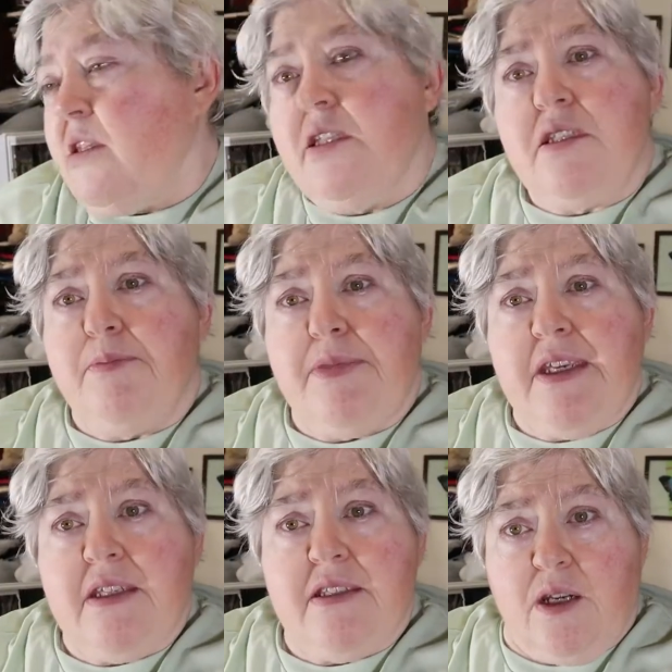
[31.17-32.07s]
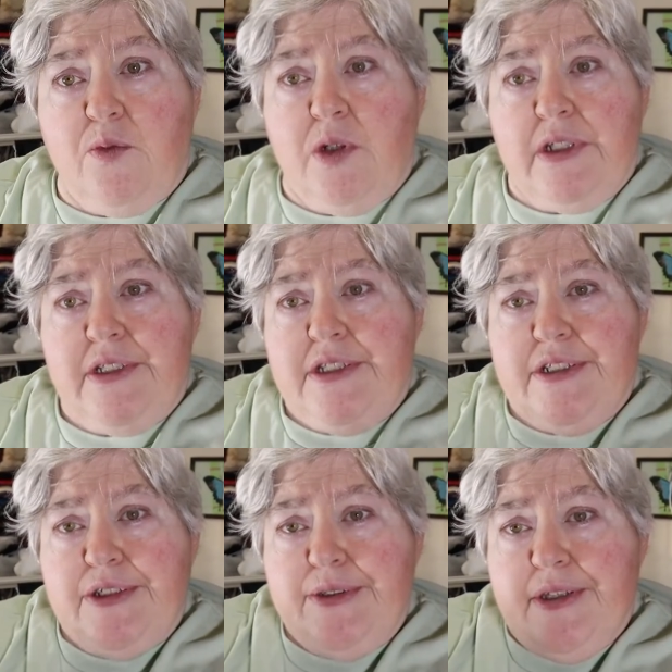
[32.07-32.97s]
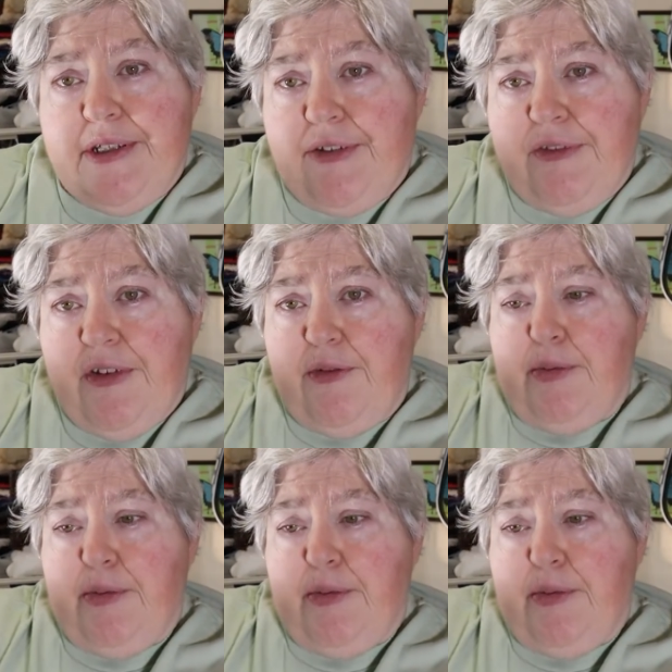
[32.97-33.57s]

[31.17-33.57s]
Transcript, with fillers: did some things I wanted to do that I've never